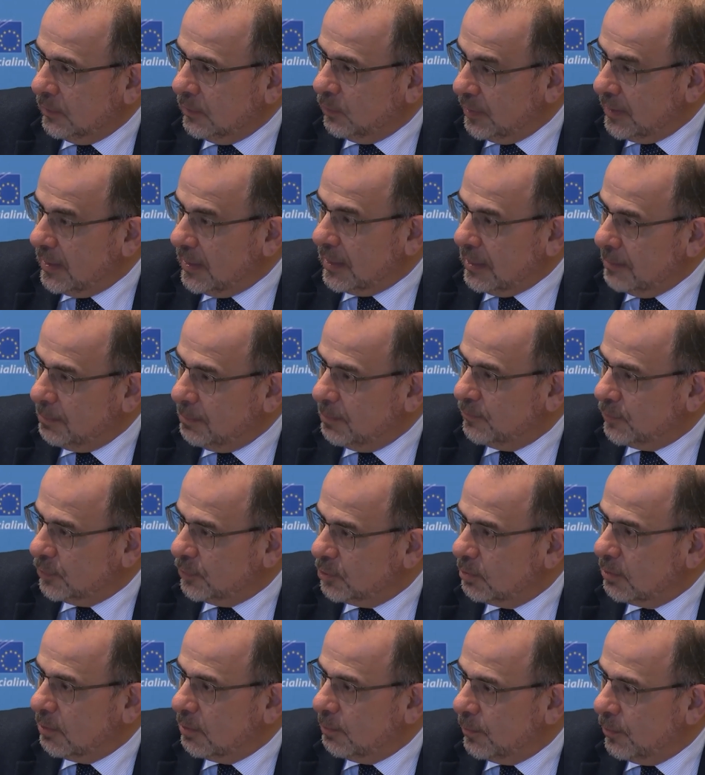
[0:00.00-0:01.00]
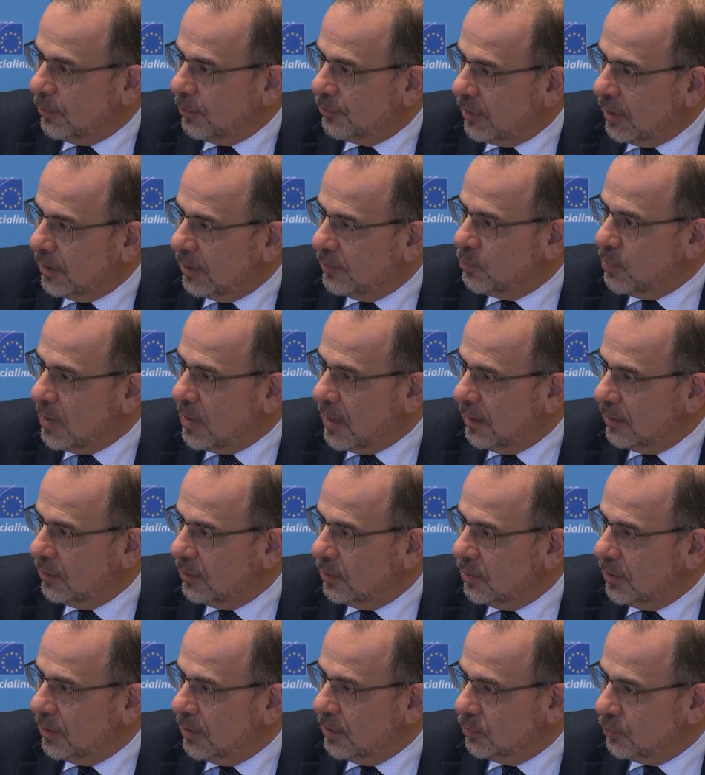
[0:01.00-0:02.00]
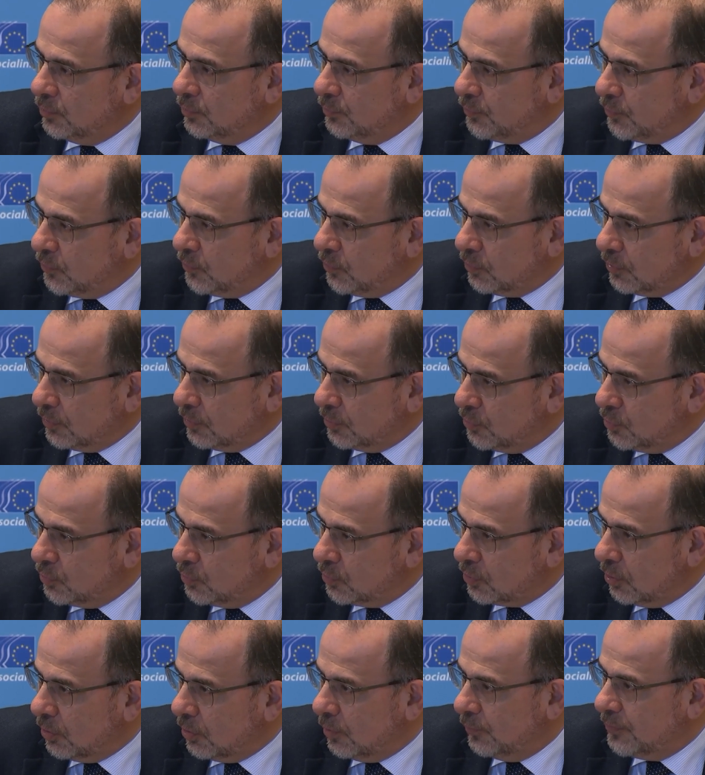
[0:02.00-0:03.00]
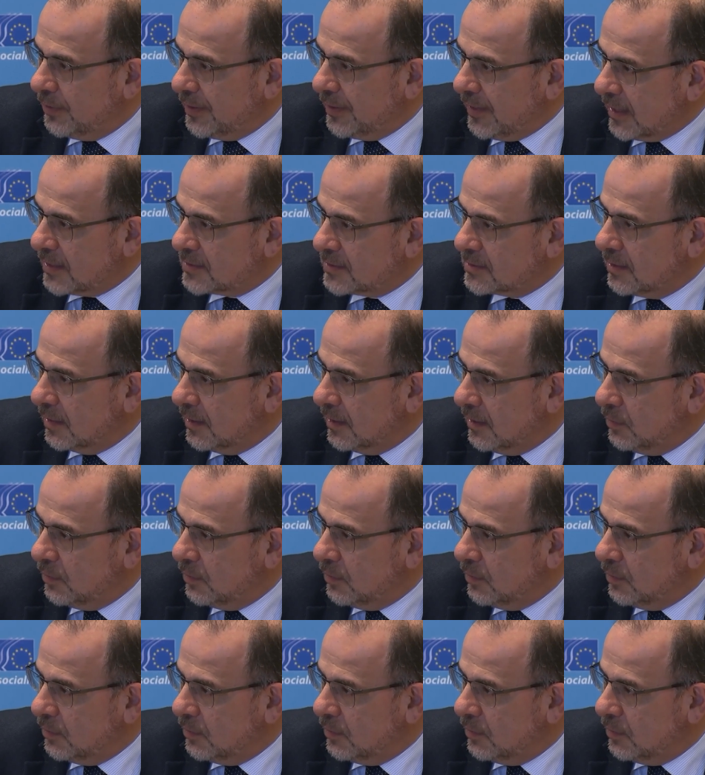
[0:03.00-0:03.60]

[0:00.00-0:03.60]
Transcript: We are happy for the proposal that one to four euro of the next uh,